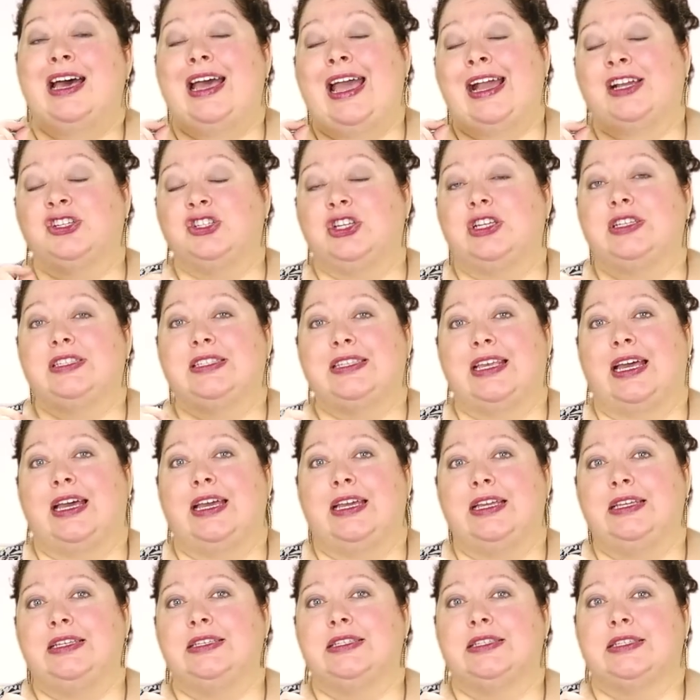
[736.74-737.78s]
Actually, a
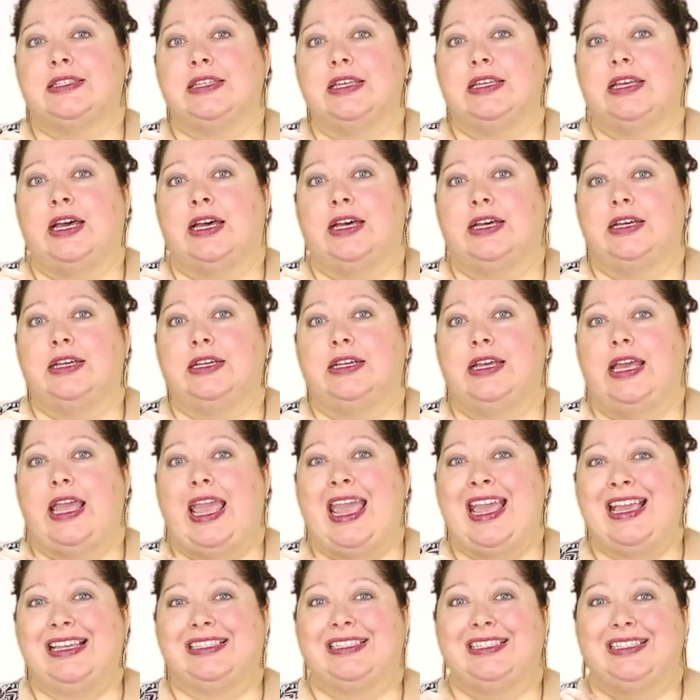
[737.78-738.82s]
size uh,
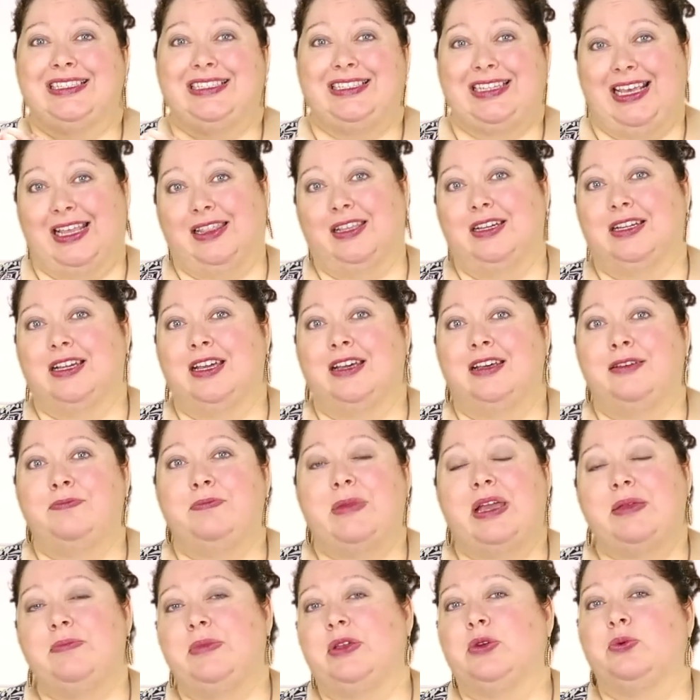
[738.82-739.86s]
8 Delica
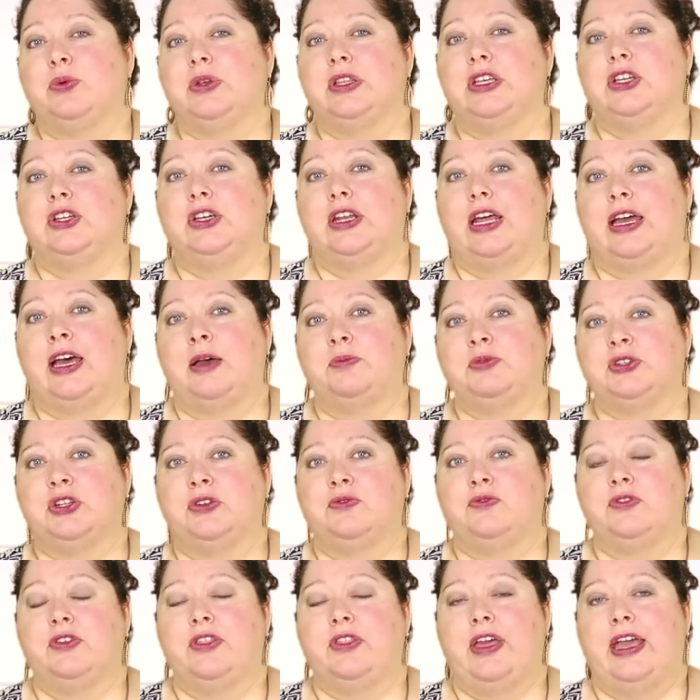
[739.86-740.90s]
might be a really good
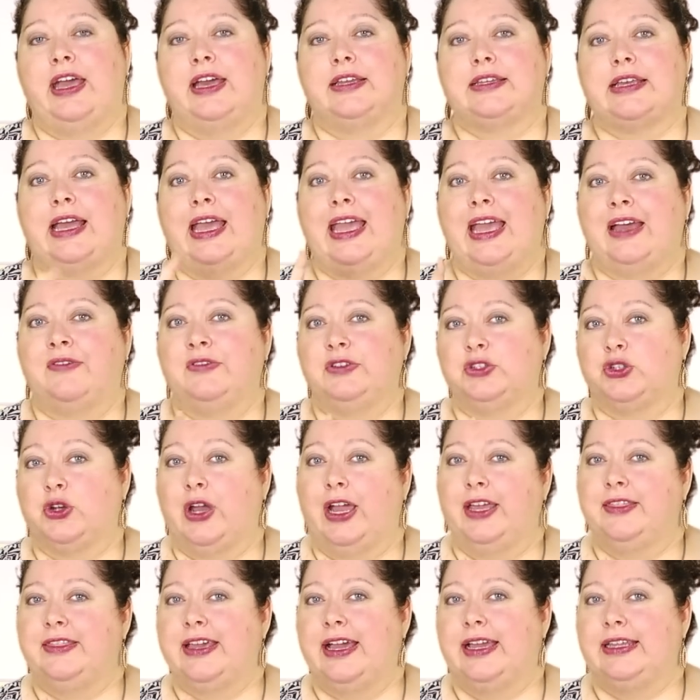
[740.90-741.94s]
option for that. I haven't
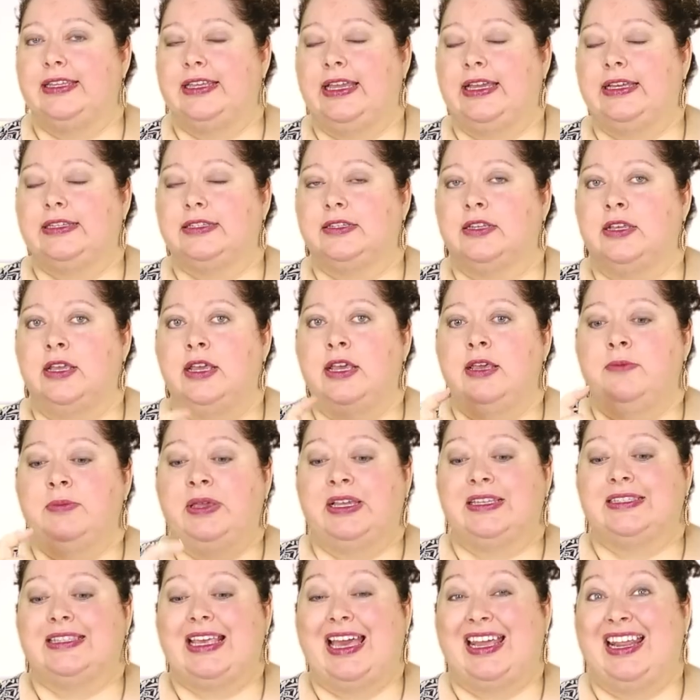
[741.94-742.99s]
tried that yet
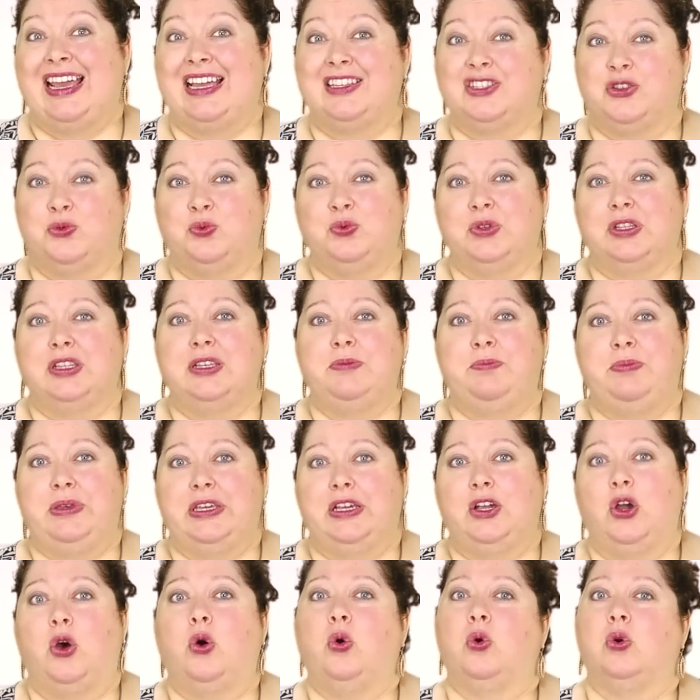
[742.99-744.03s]
because that has a really
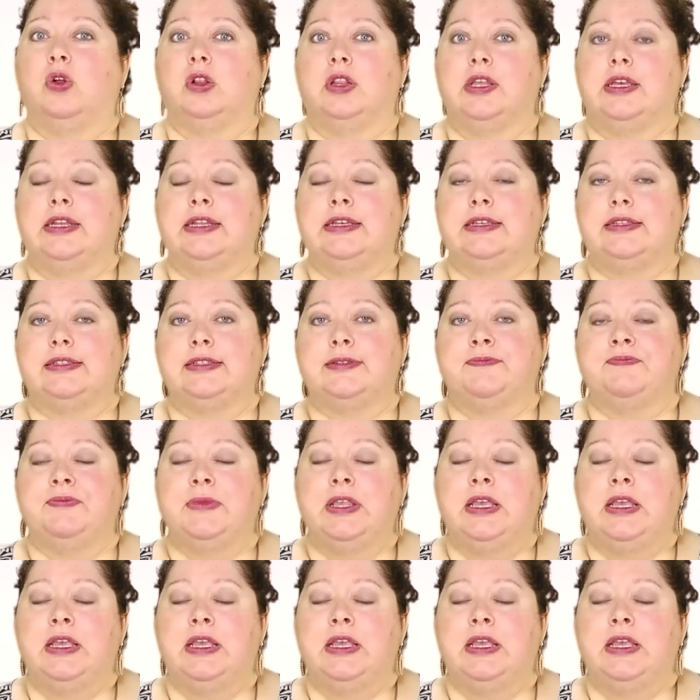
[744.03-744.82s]
big hole in it.